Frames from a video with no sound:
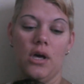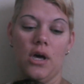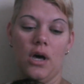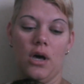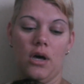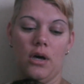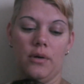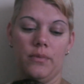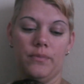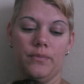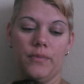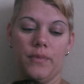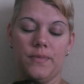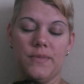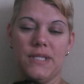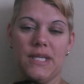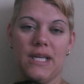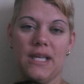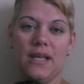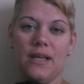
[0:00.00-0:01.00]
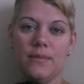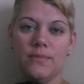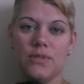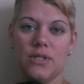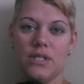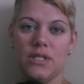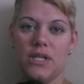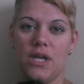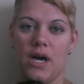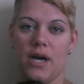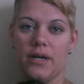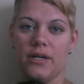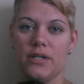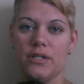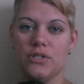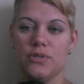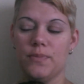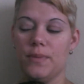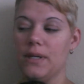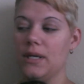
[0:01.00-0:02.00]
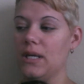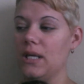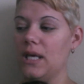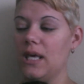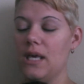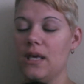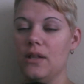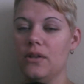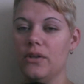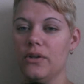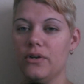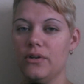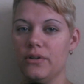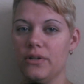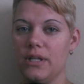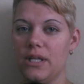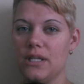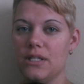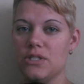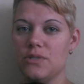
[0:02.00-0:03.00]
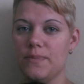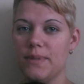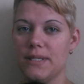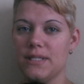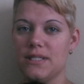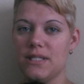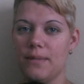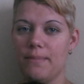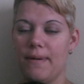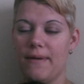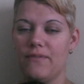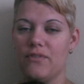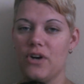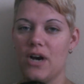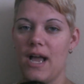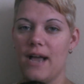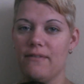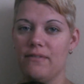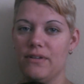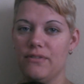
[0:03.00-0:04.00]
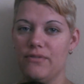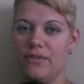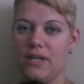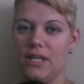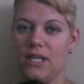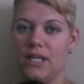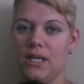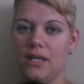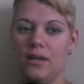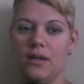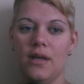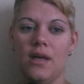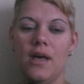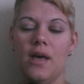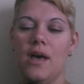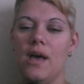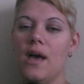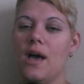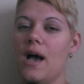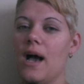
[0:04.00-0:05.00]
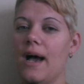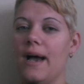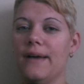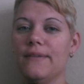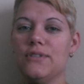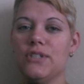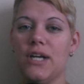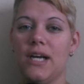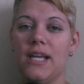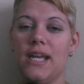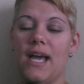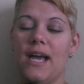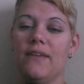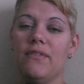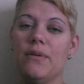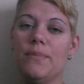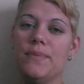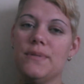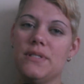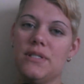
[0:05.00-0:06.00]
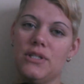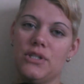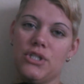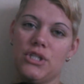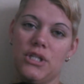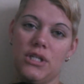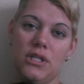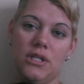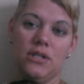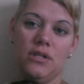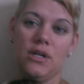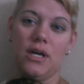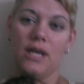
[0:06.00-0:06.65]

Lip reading: I'm taking him to the doctors, but he literally spits up after every feeding. I've tried every position.